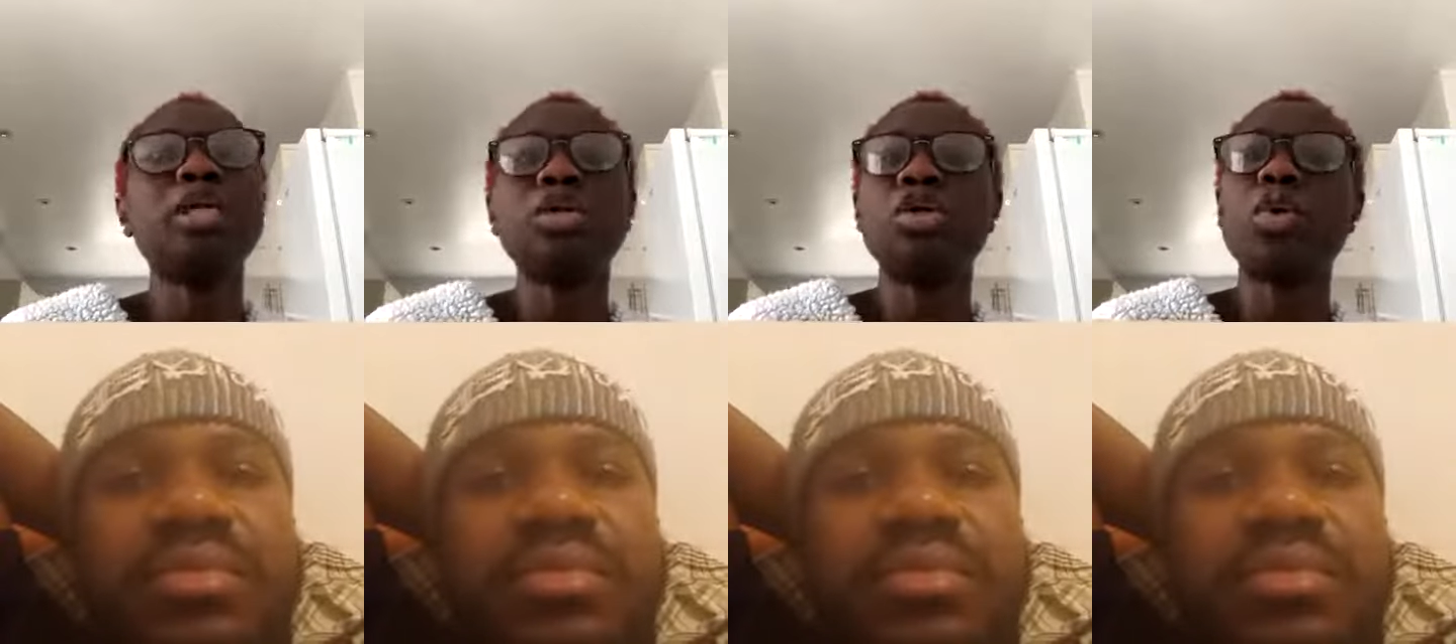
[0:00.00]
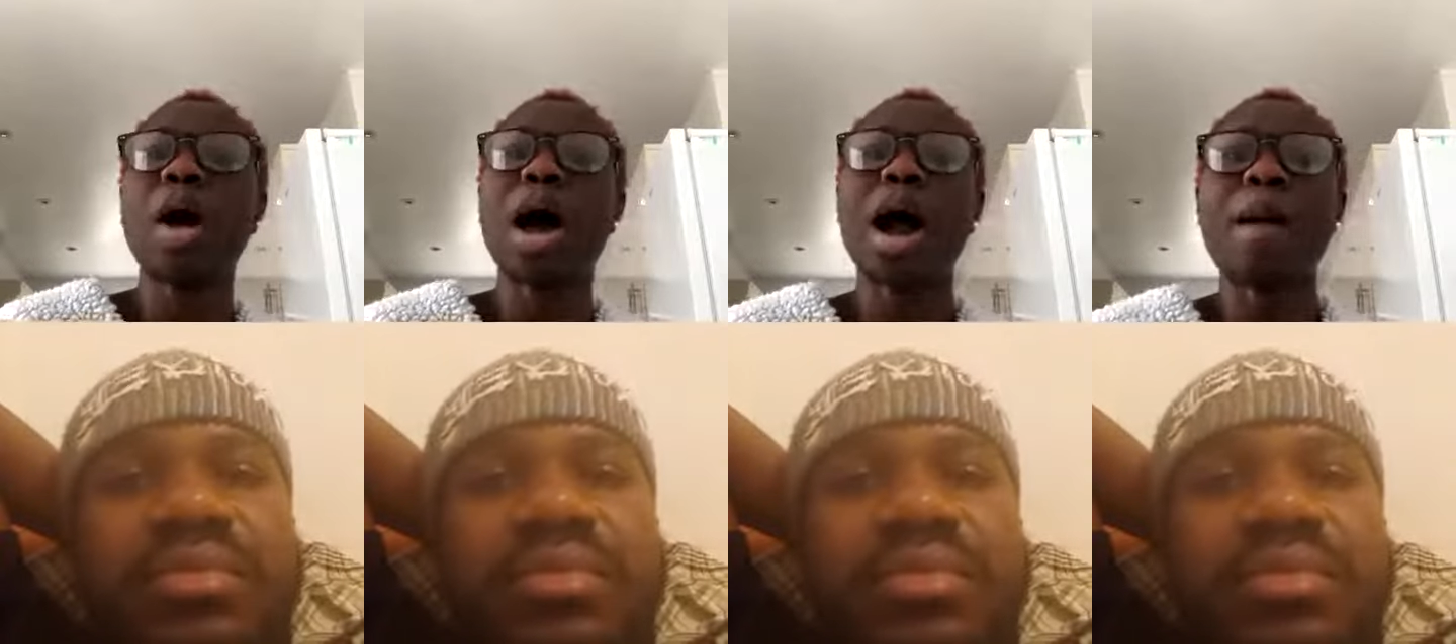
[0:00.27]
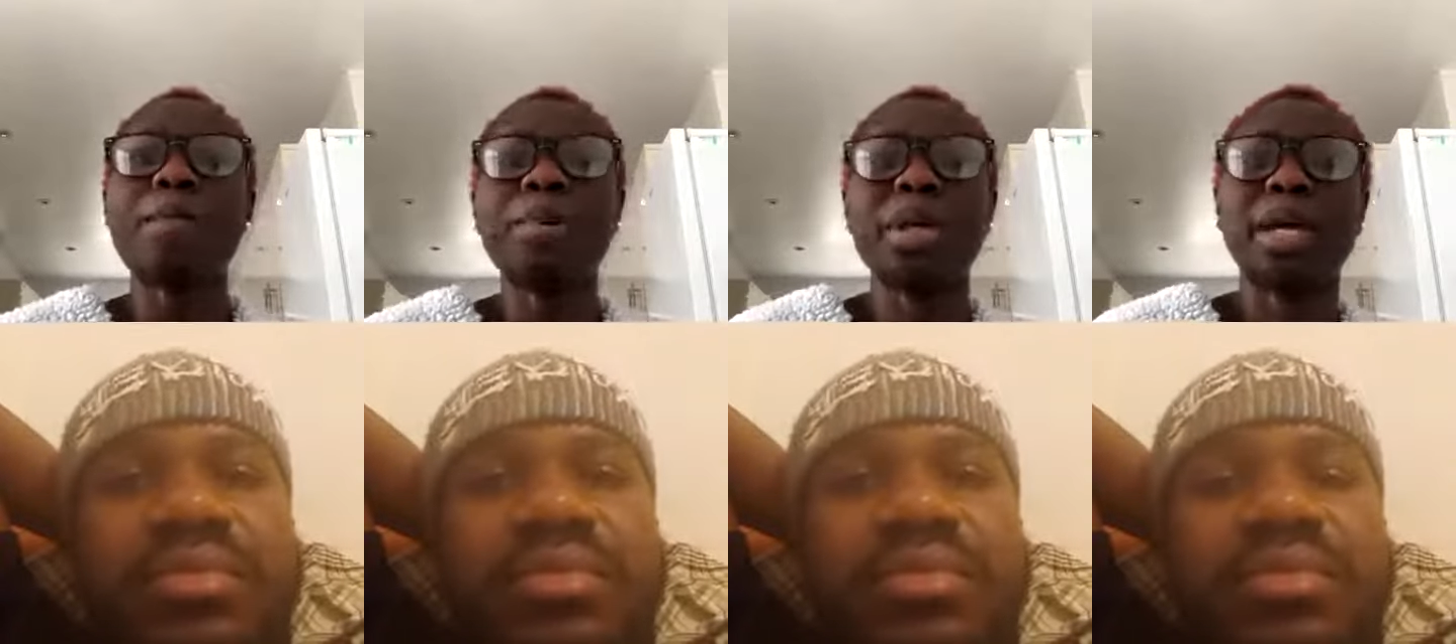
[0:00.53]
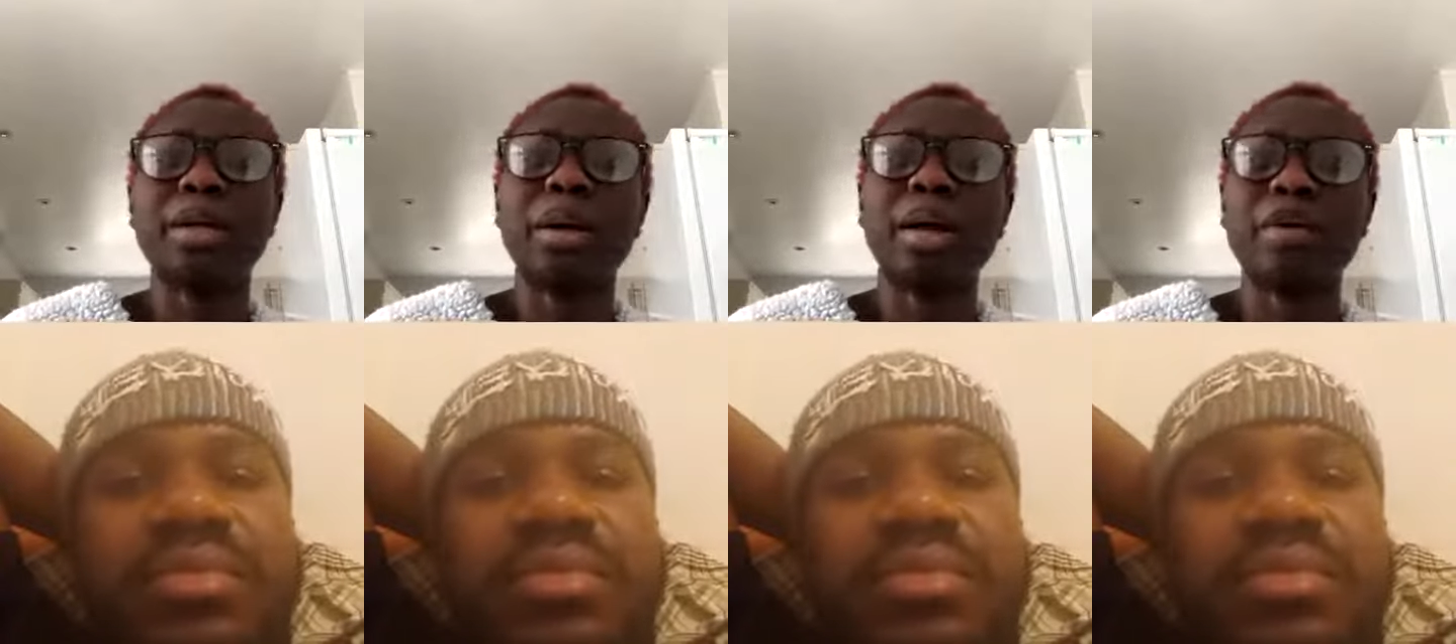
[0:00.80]
you are happy
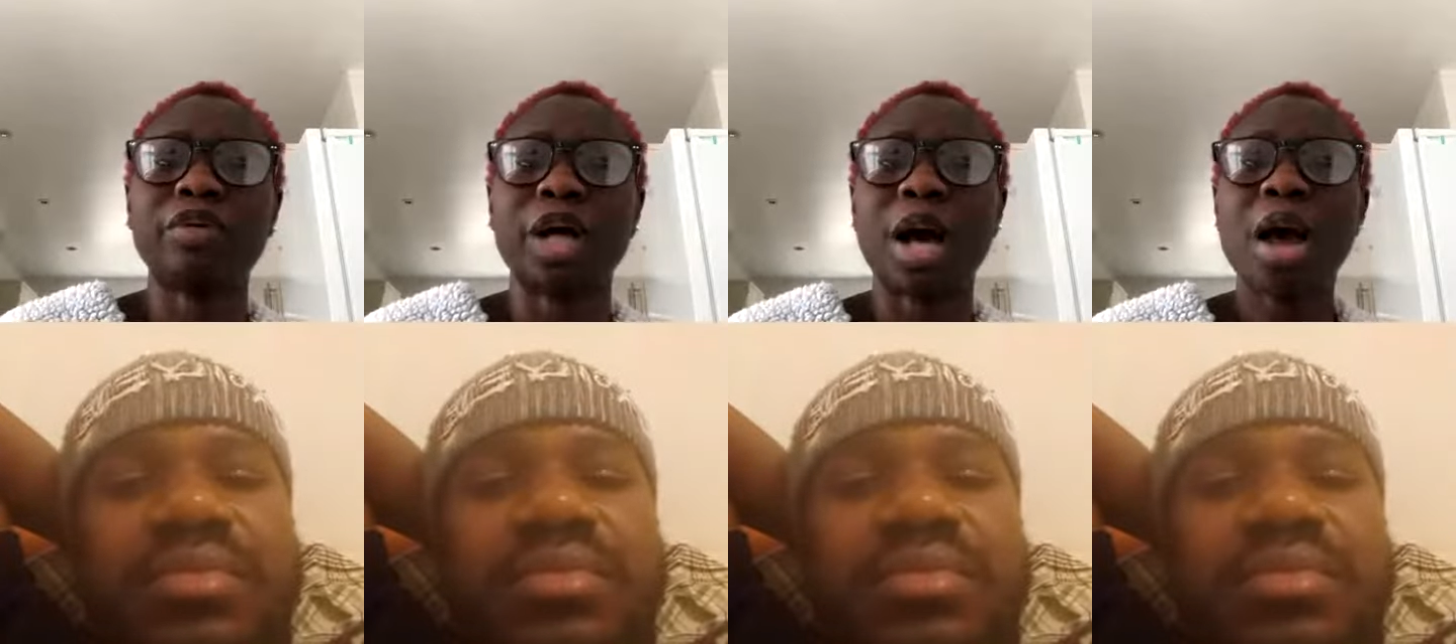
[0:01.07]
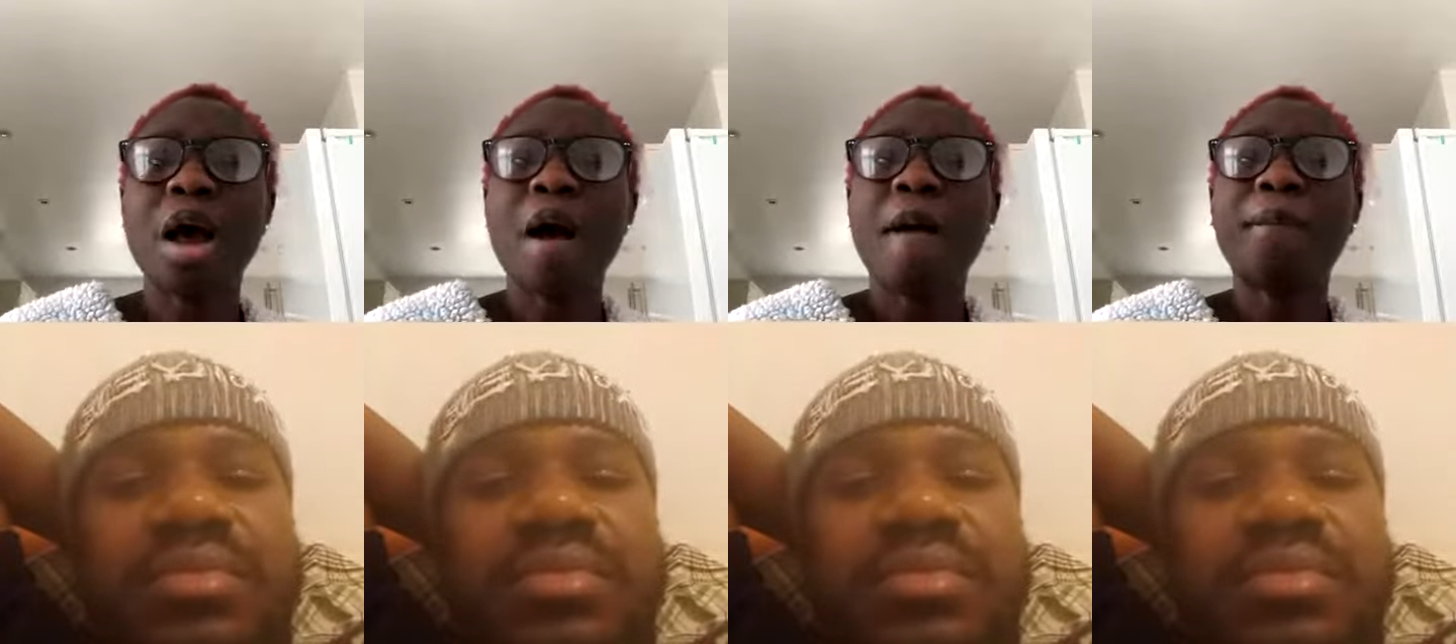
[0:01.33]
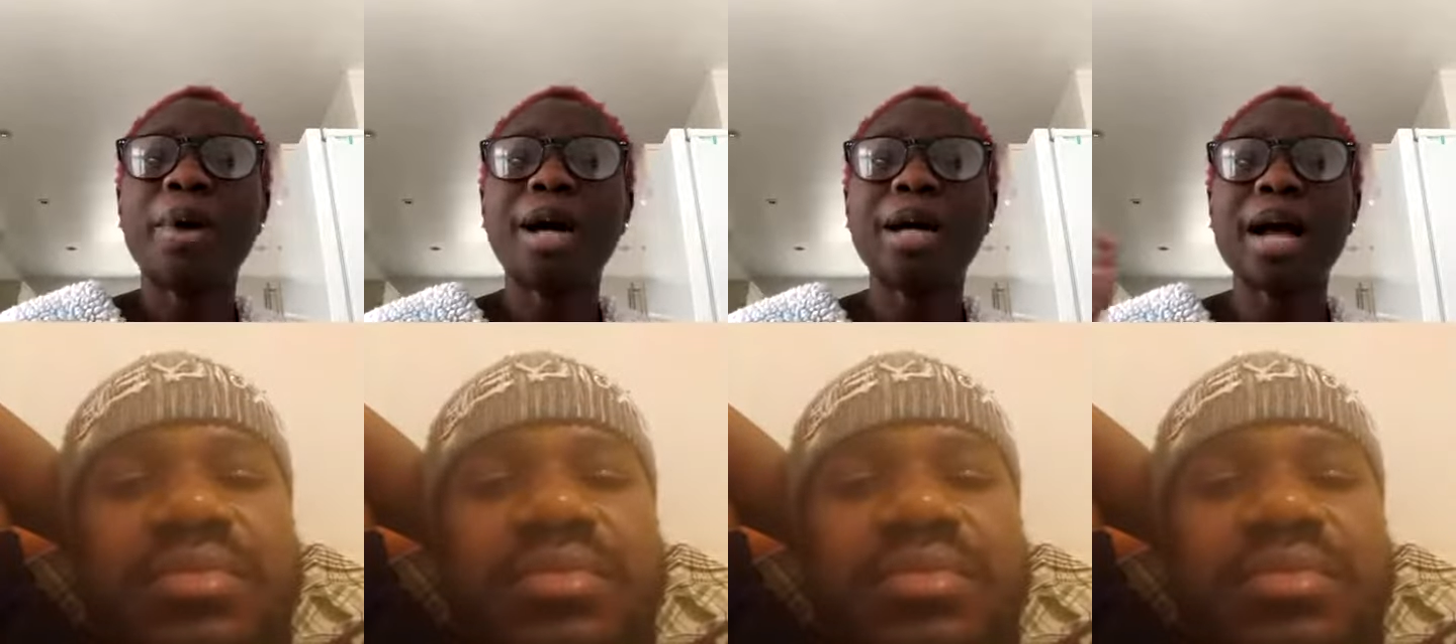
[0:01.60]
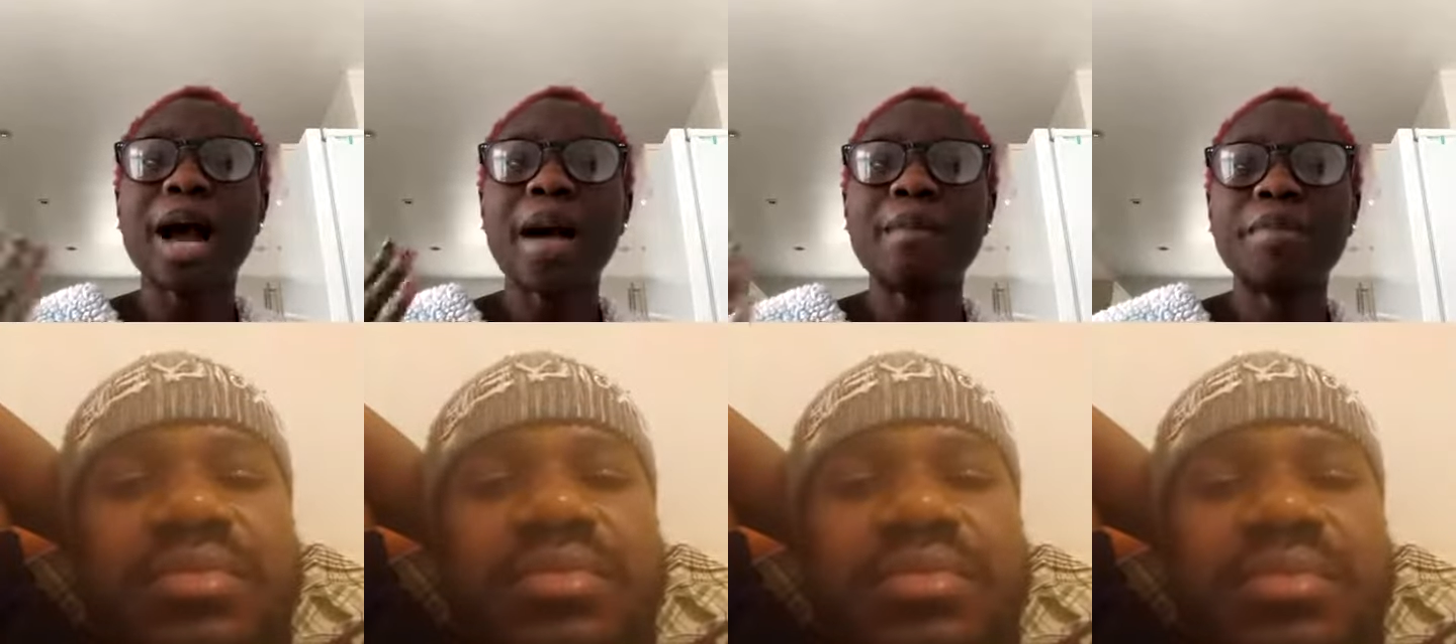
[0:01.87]
and all of that. But
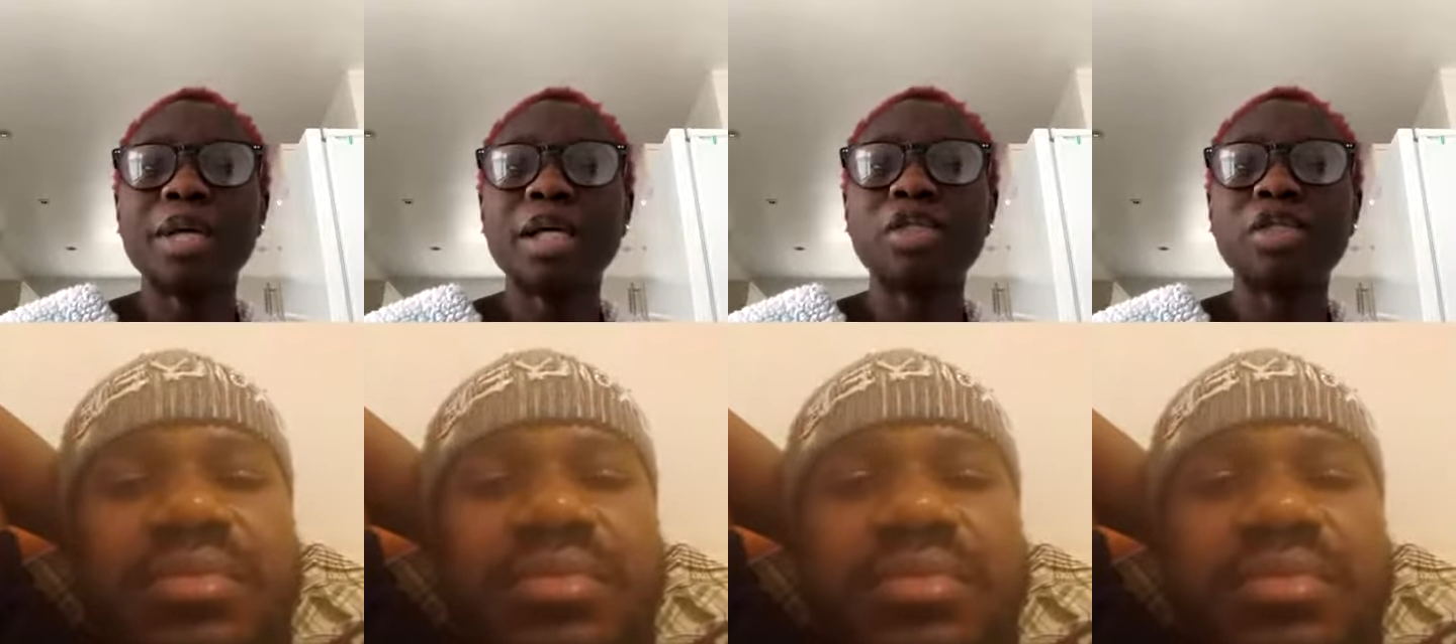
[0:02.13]
Gambians